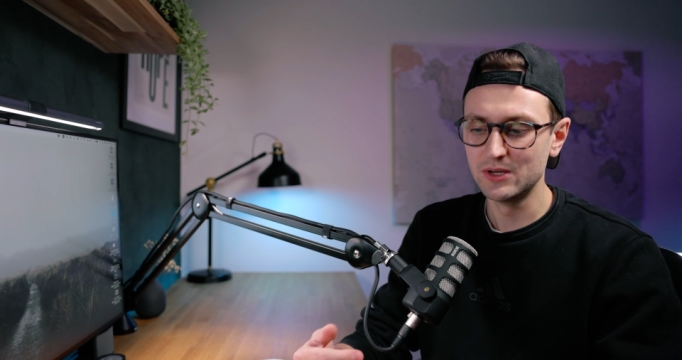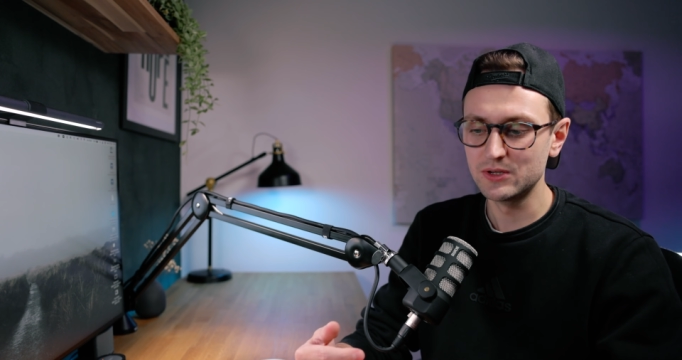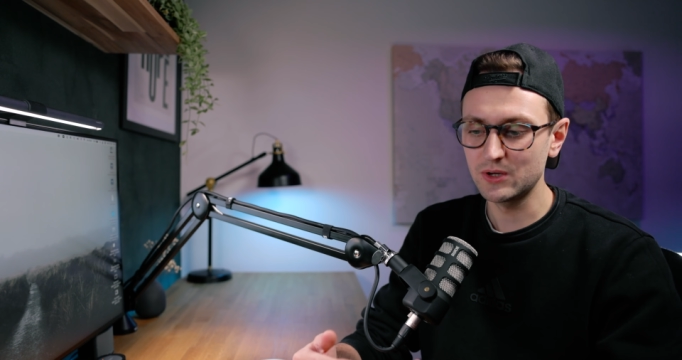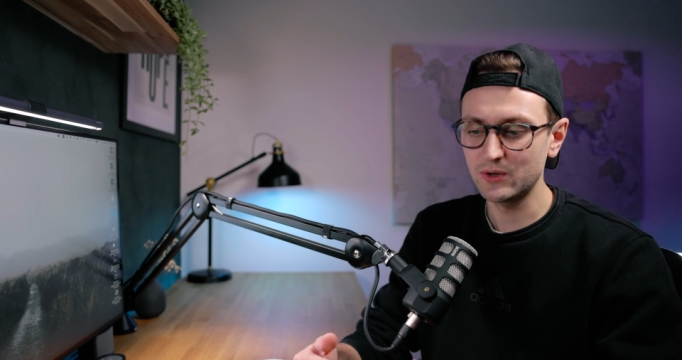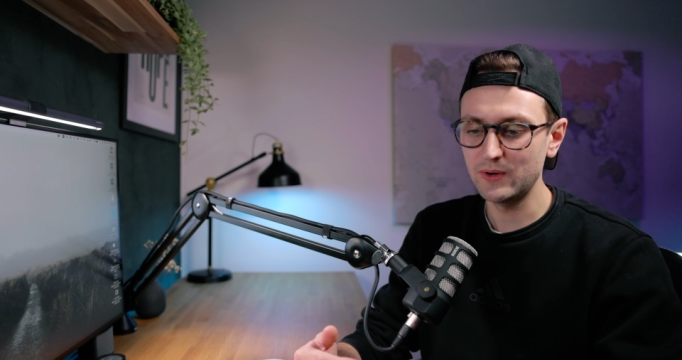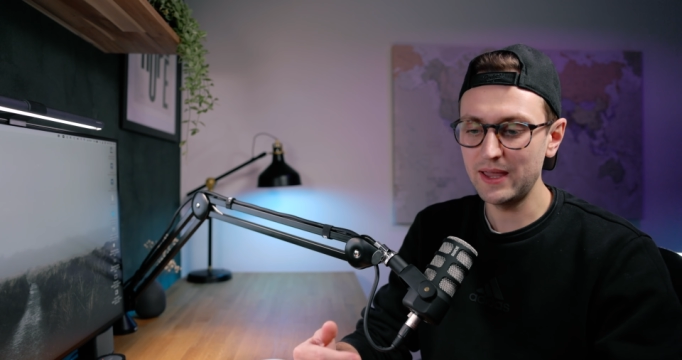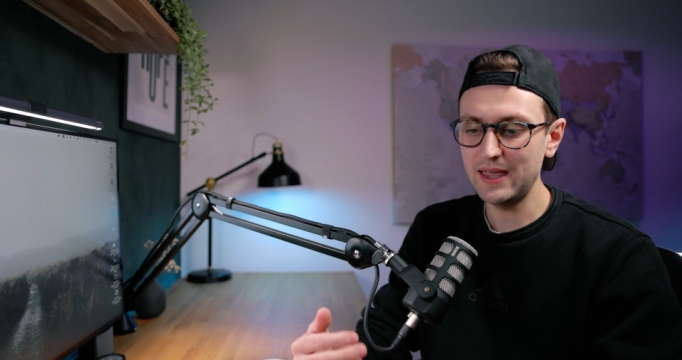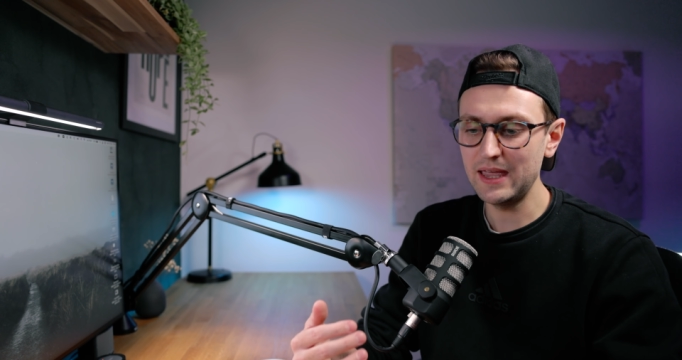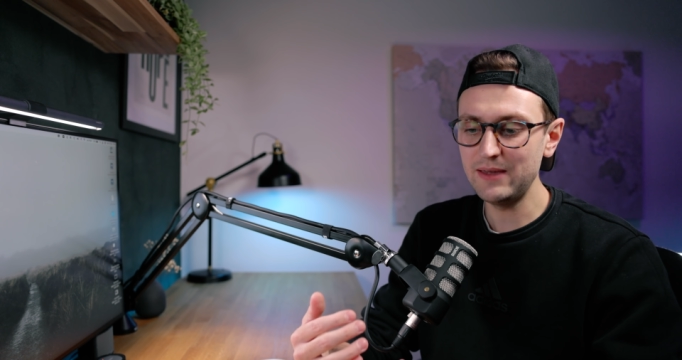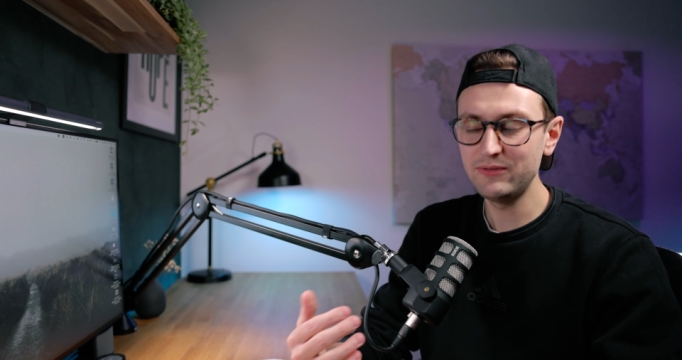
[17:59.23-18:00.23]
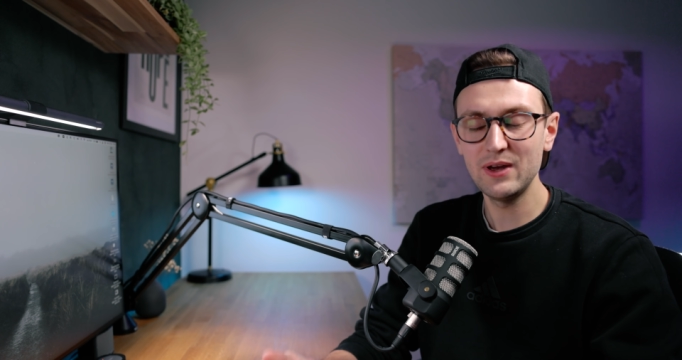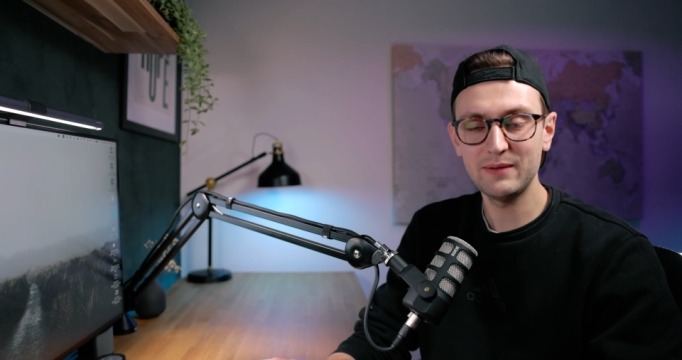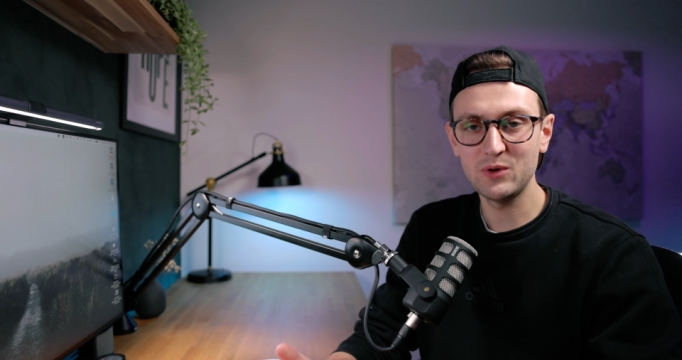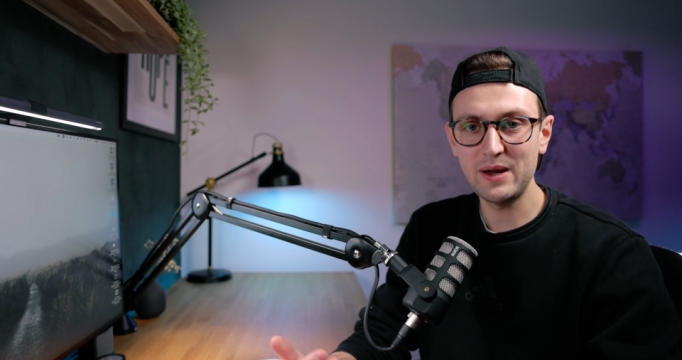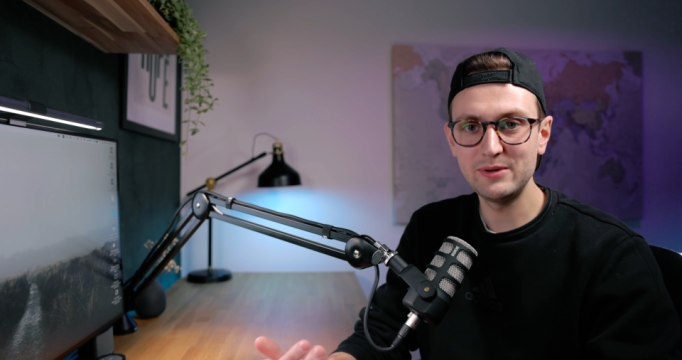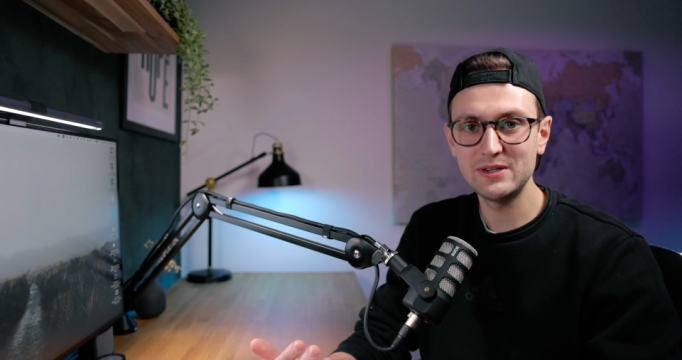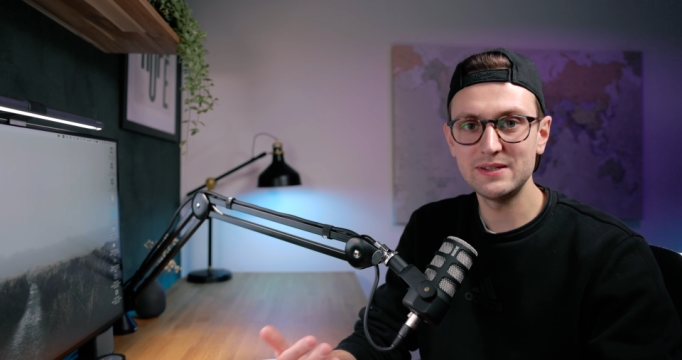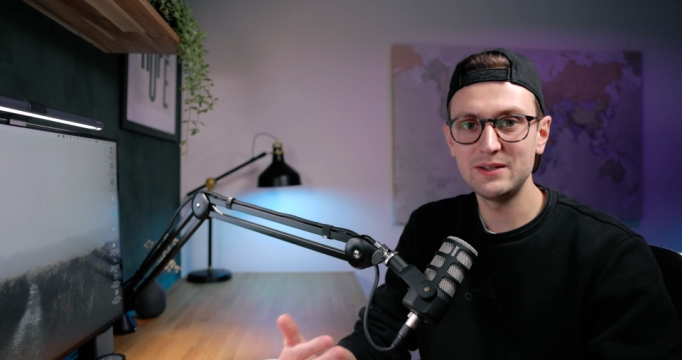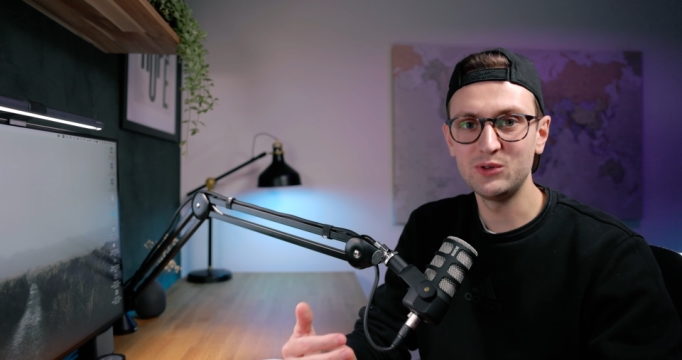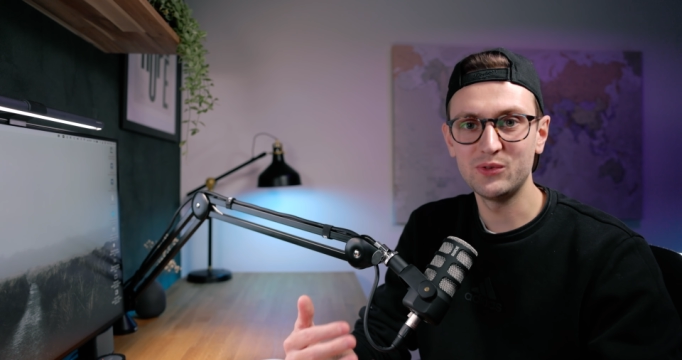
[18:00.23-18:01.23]
So if you have your
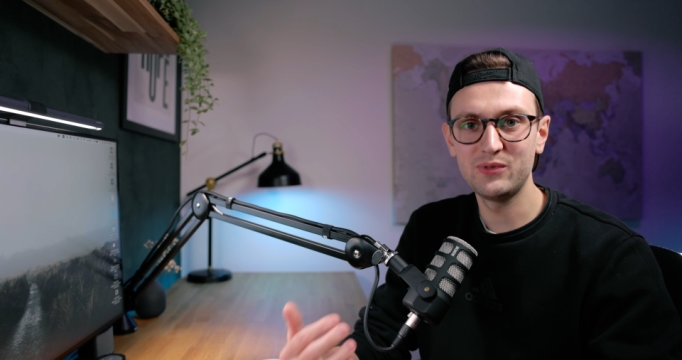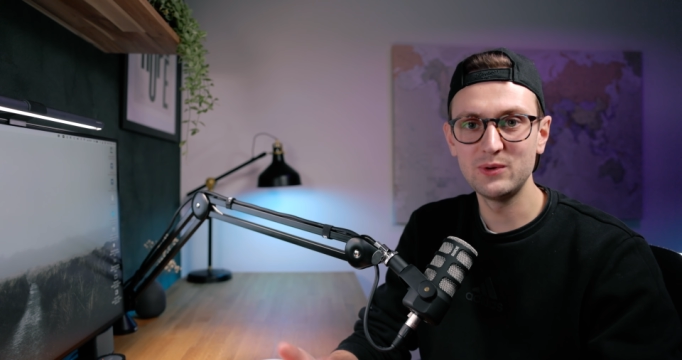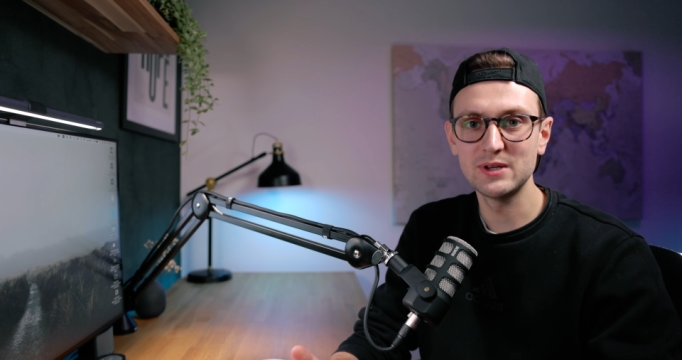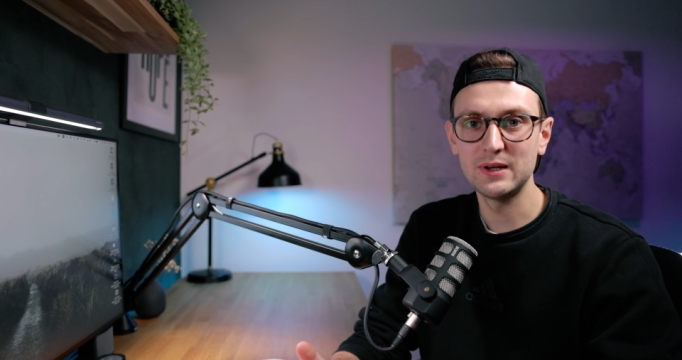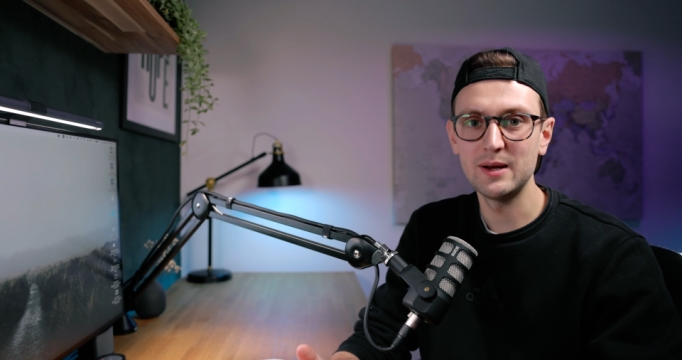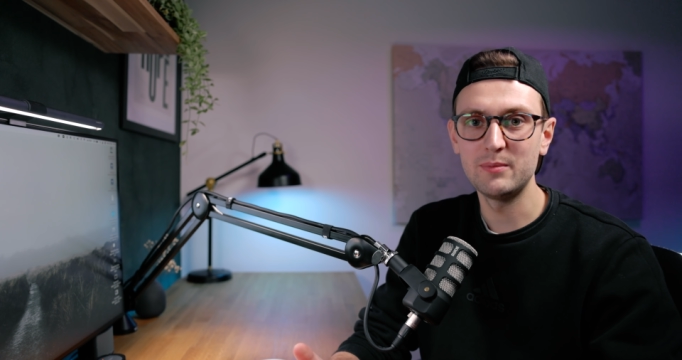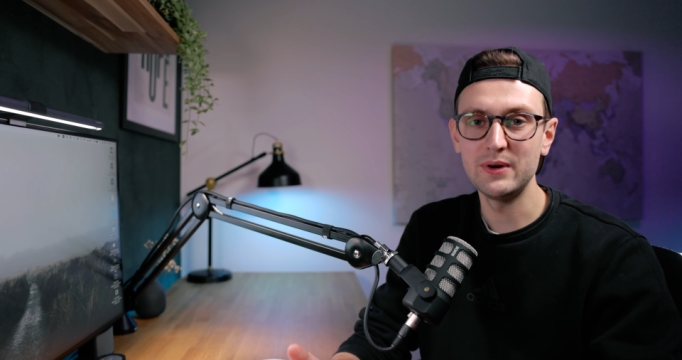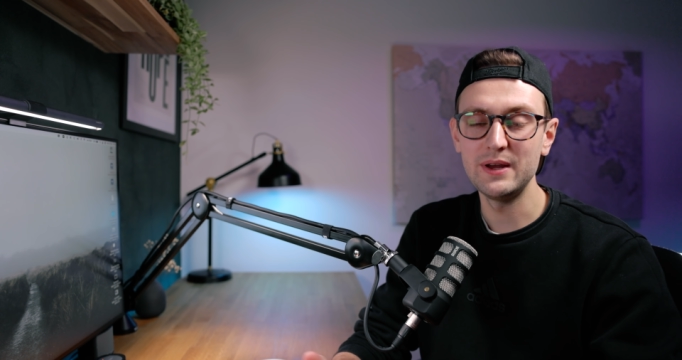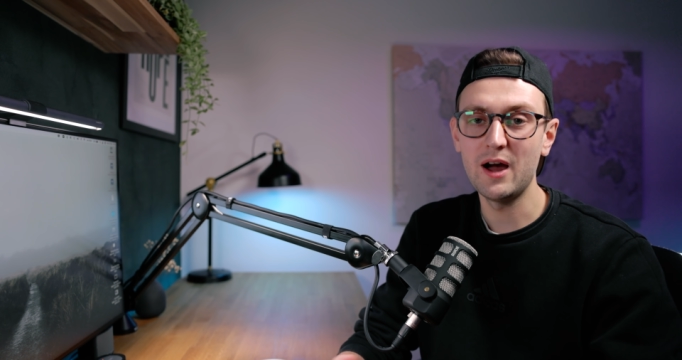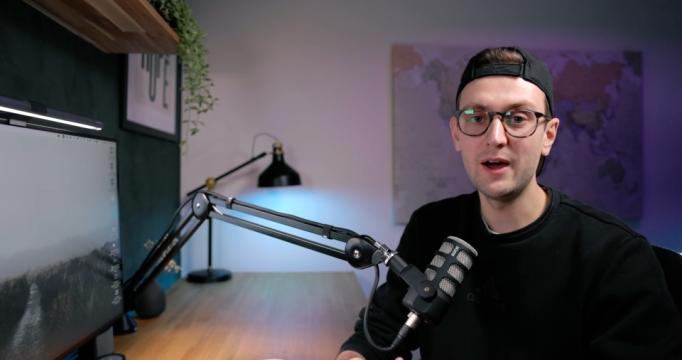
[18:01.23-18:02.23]
images in your photo library